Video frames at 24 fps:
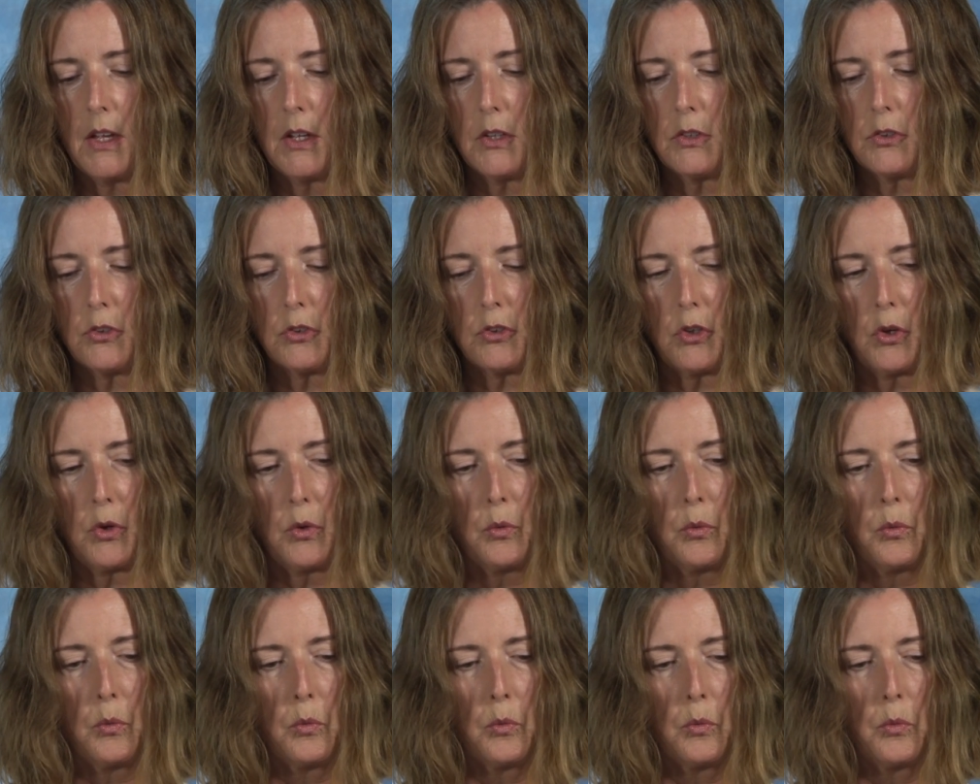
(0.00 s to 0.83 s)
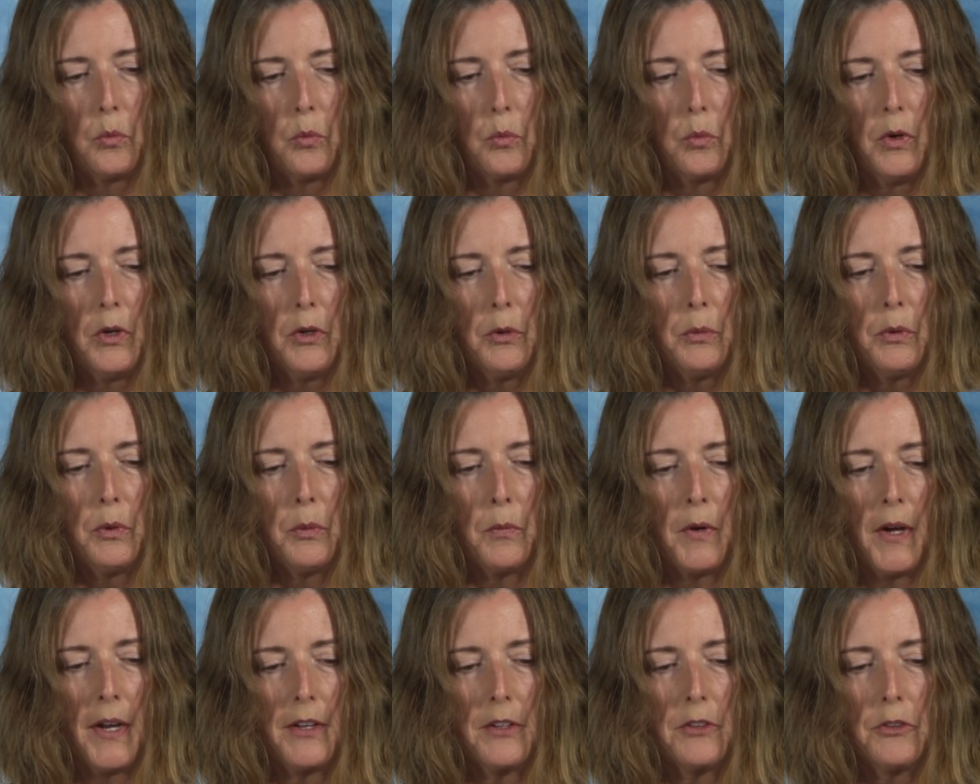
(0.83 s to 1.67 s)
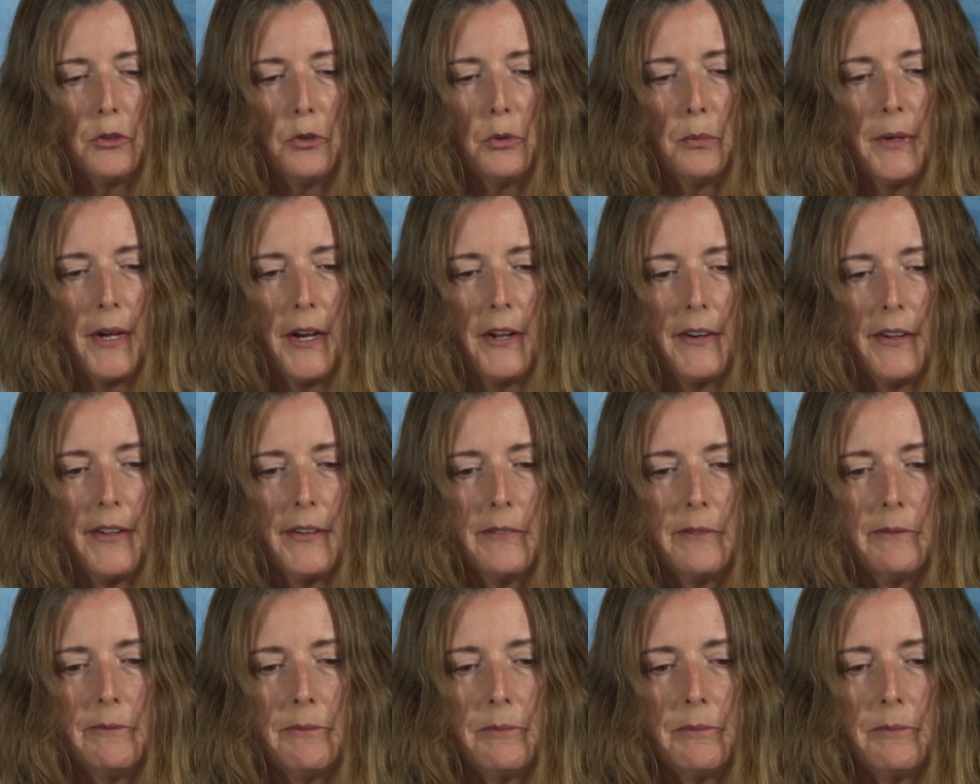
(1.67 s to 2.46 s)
So, what do we want to do about it?